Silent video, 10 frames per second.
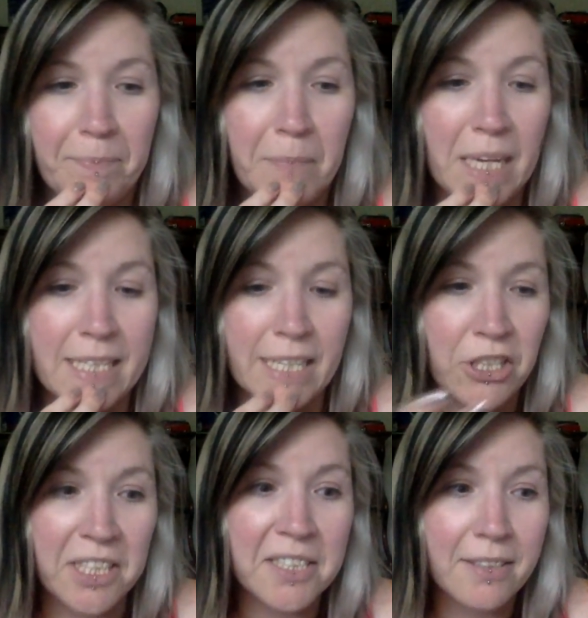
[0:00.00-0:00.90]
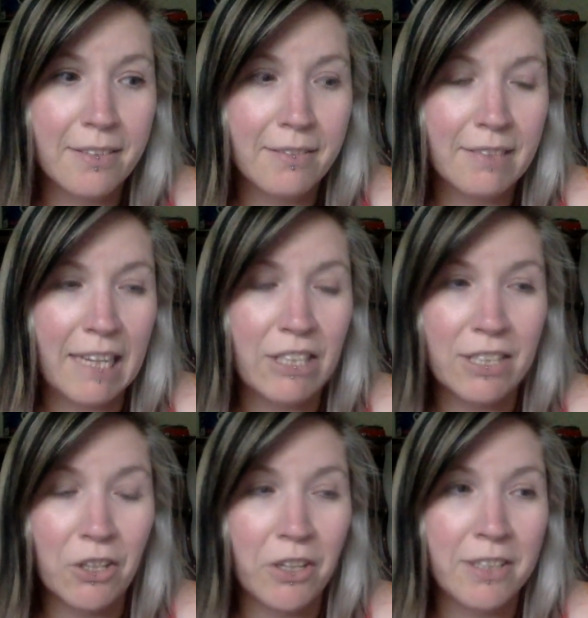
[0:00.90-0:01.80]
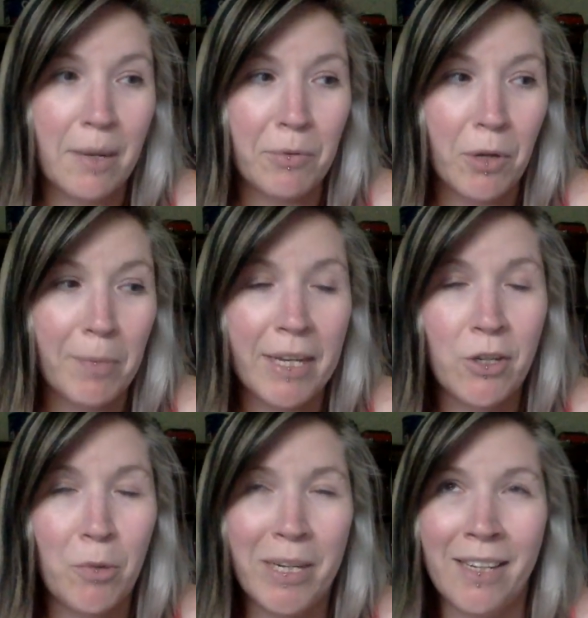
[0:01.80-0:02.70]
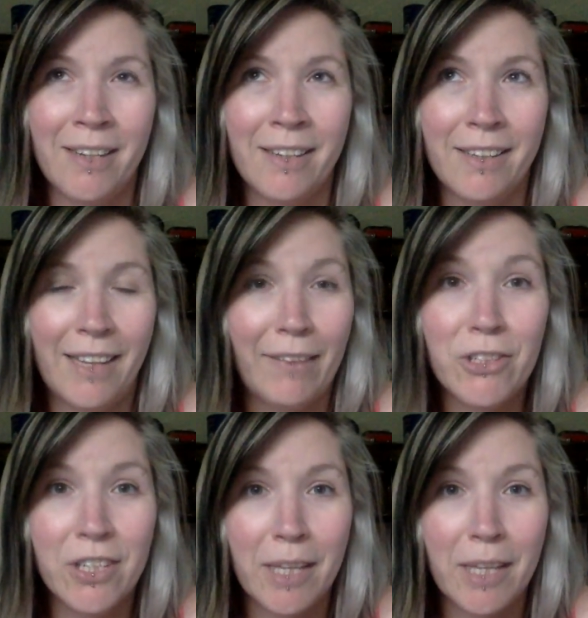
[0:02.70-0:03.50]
because I just couldn't stop throwing up, and nobody gave a shit.